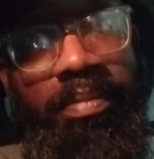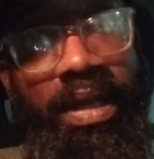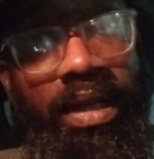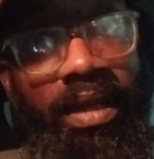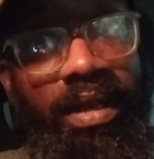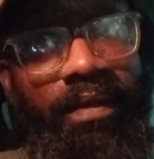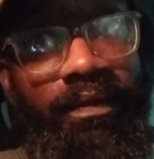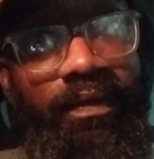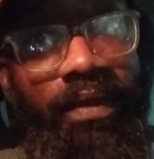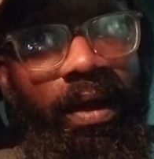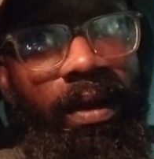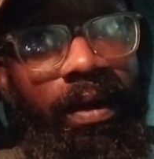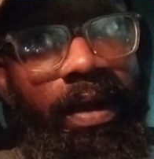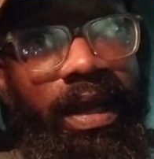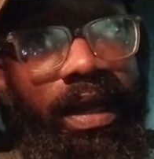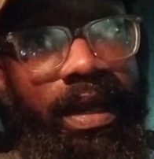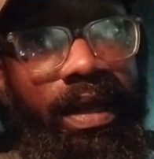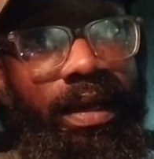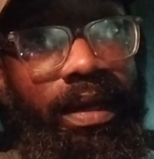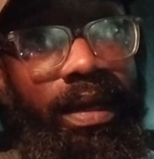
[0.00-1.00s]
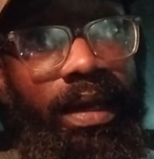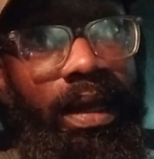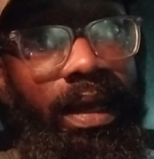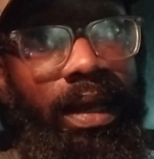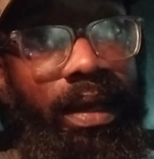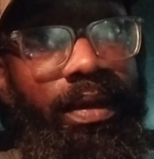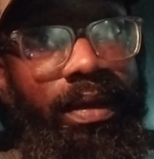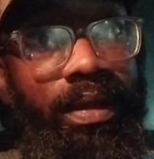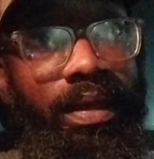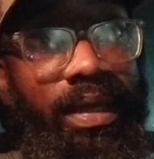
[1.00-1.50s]
be a very
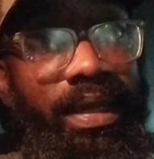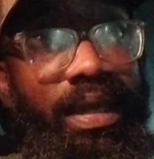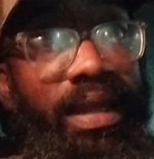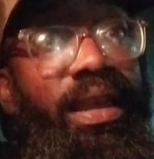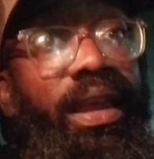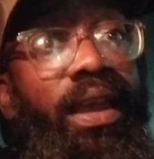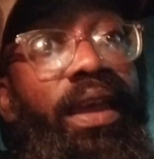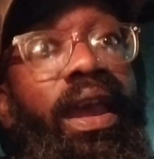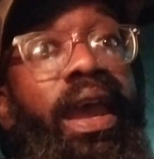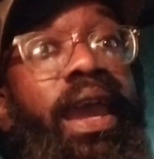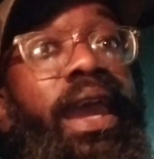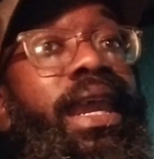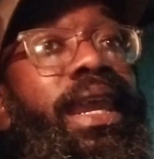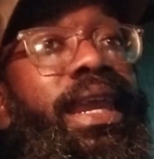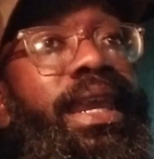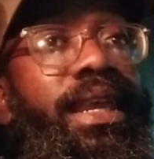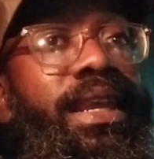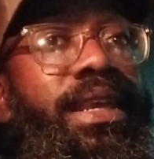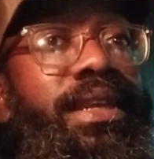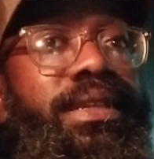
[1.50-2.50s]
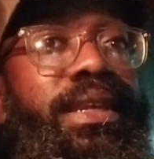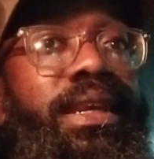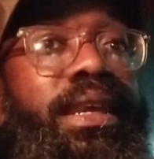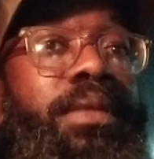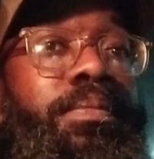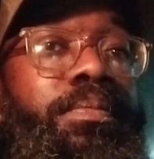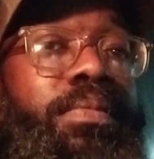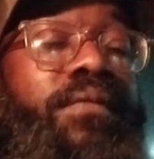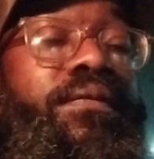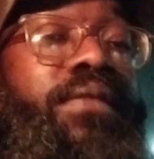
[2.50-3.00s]

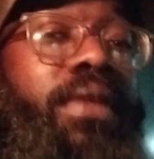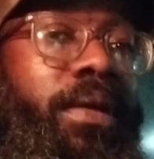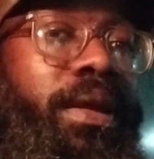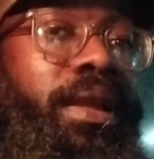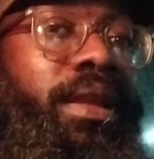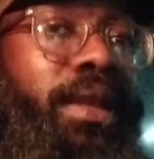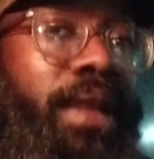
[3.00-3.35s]
easy but very